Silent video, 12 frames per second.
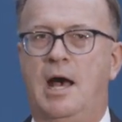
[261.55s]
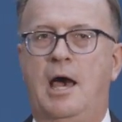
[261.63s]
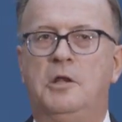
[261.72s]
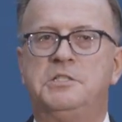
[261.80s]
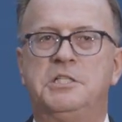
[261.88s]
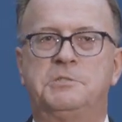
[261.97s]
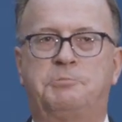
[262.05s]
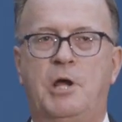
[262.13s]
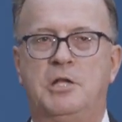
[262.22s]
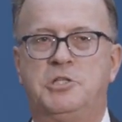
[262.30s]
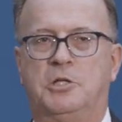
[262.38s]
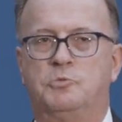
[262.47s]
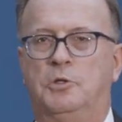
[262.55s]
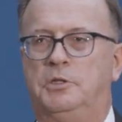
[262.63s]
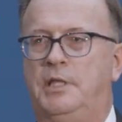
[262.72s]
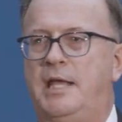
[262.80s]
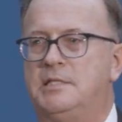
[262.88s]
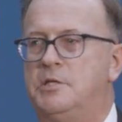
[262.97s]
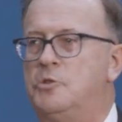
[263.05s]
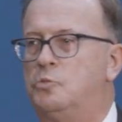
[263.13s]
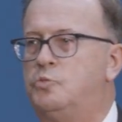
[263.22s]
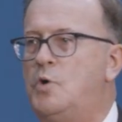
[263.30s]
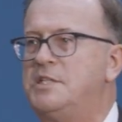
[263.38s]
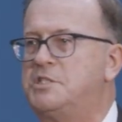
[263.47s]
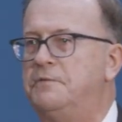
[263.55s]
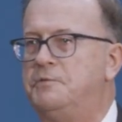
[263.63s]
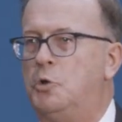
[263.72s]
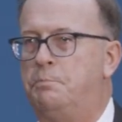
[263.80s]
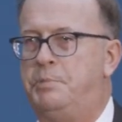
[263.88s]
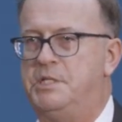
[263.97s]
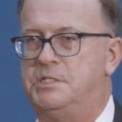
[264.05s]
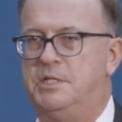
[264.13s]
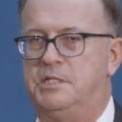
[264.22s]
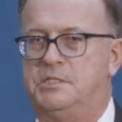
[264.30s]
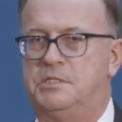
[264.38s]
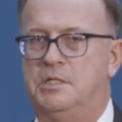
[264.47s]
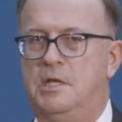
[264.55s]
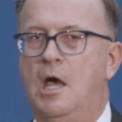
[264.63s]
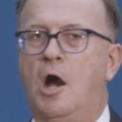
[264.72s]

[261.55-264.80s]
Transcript: How does this project relate to the rest of your business?